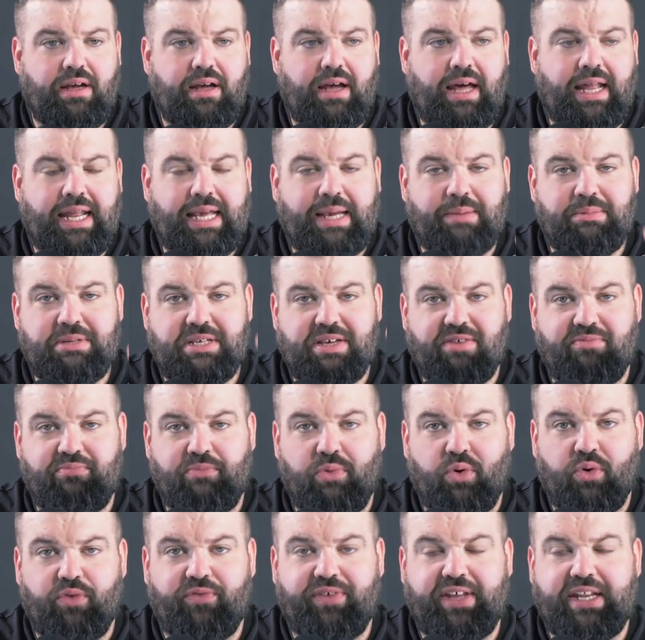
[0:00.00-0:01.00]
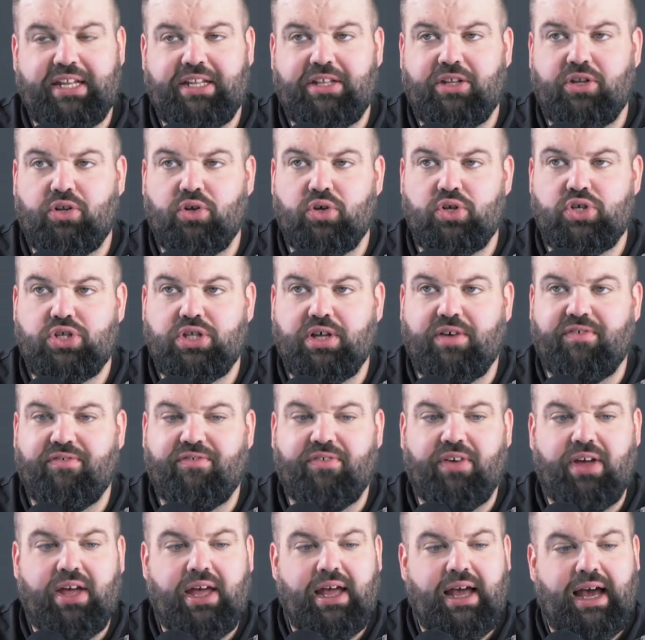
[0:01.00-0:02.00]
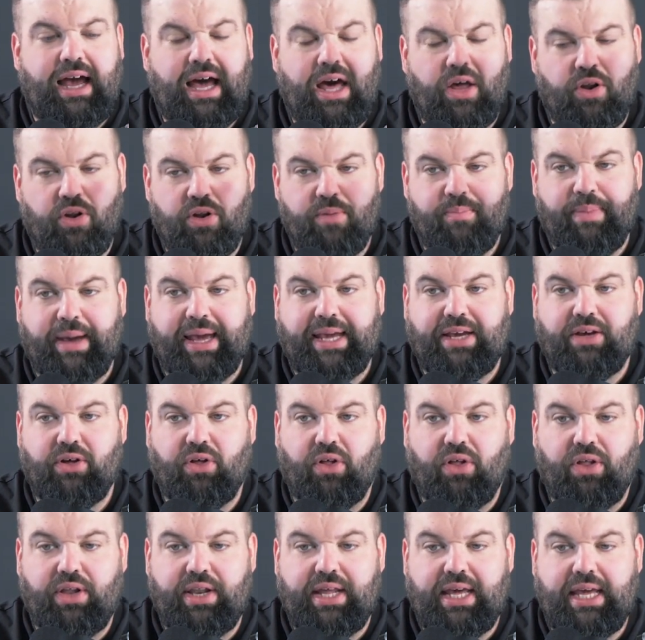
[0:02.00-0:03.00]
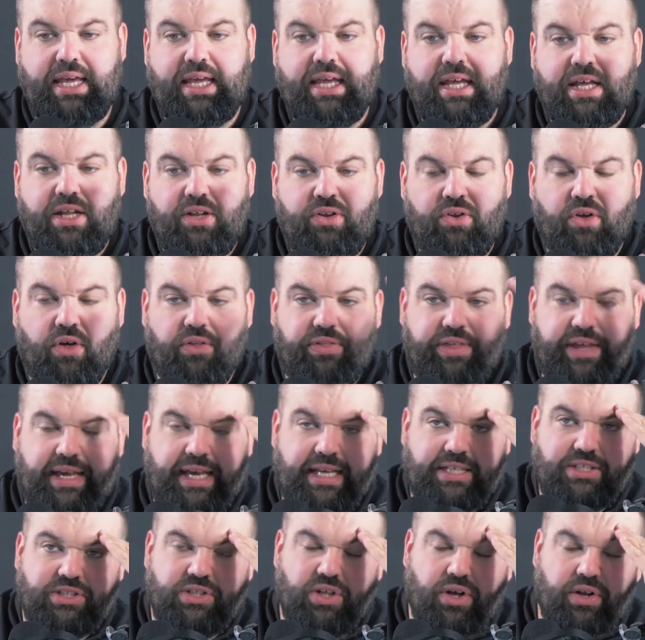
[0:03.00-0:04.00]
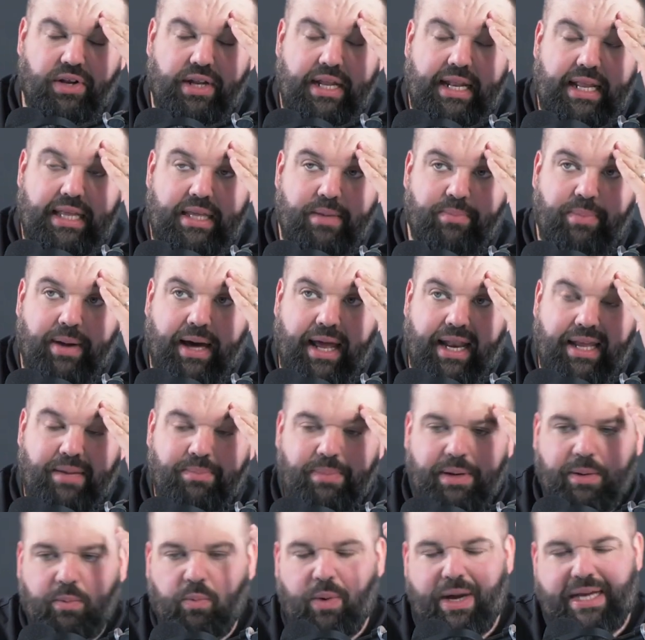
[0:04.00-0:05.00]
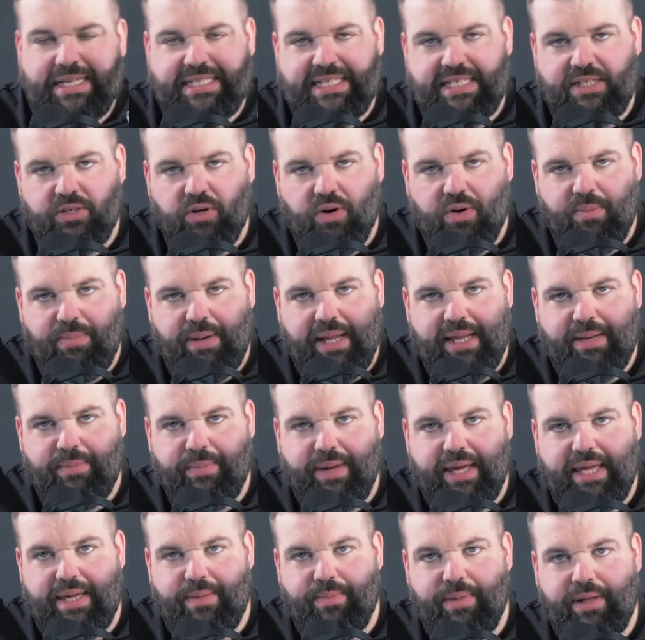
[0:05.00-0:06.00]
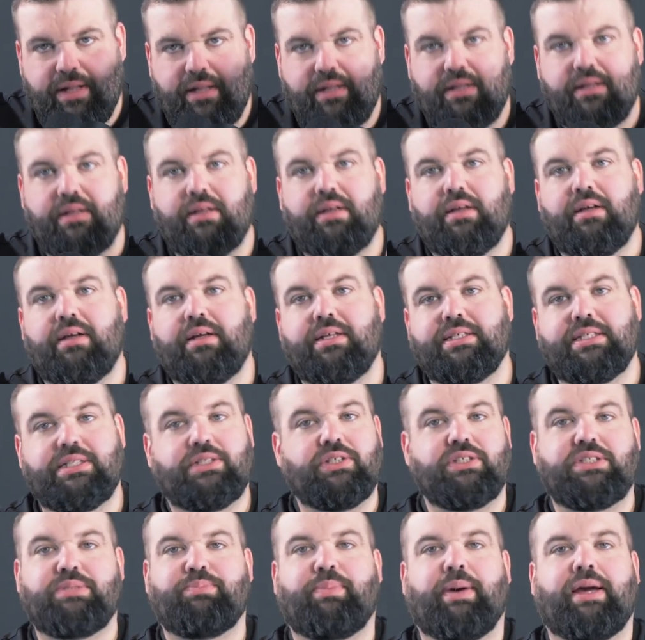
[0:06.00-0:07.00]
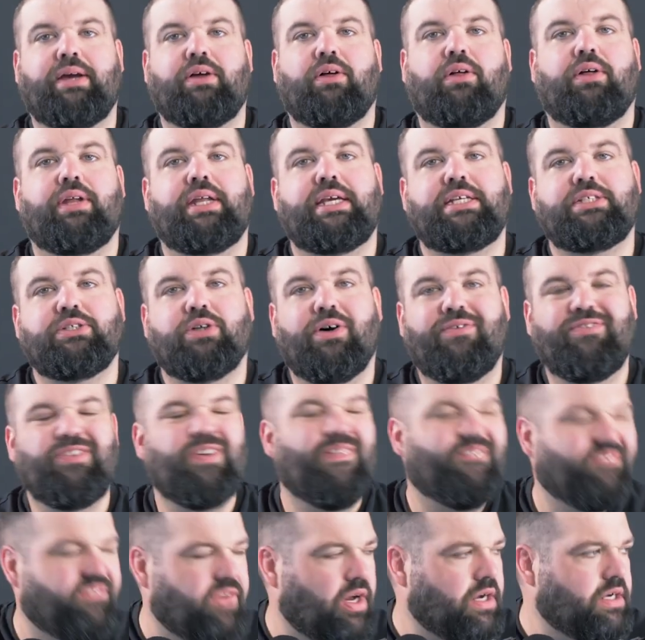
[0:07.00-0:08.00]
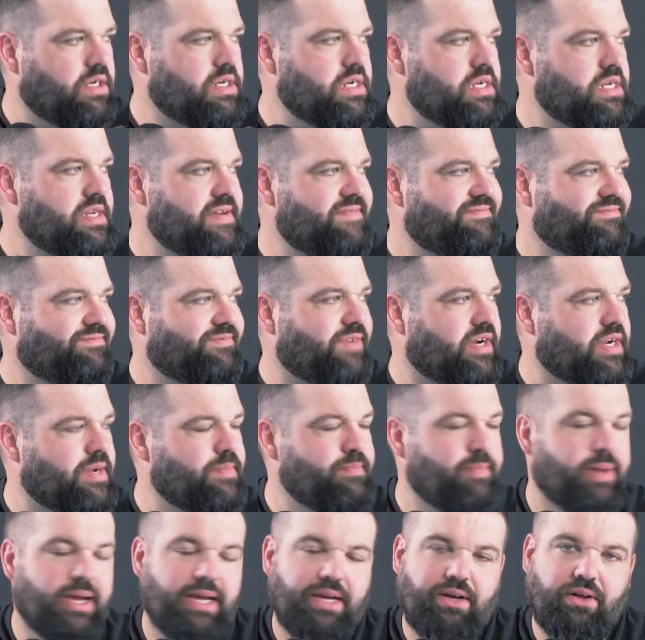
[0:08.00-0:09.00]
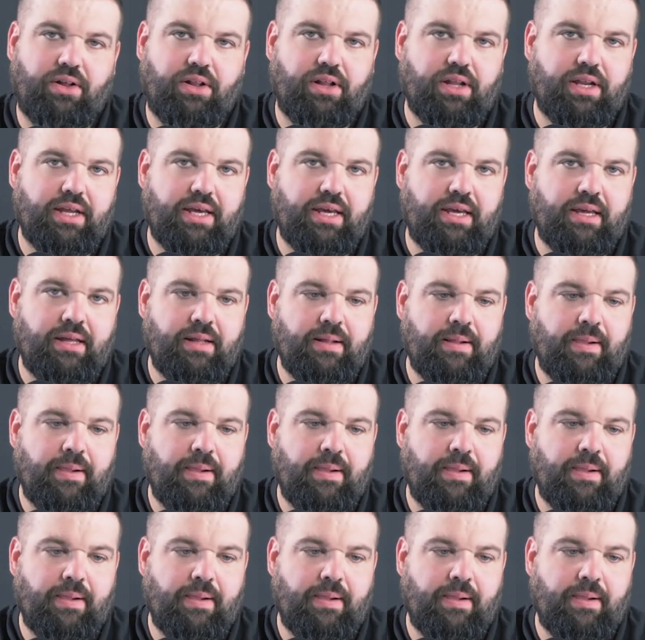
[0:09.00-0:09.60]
And I get myself motivated to do stuff. And on a bank holiday, nothing gets done, and then you panic. But why is he not replied to my email? It's because his bank holiday's off. Fuck, fucking bank holiday.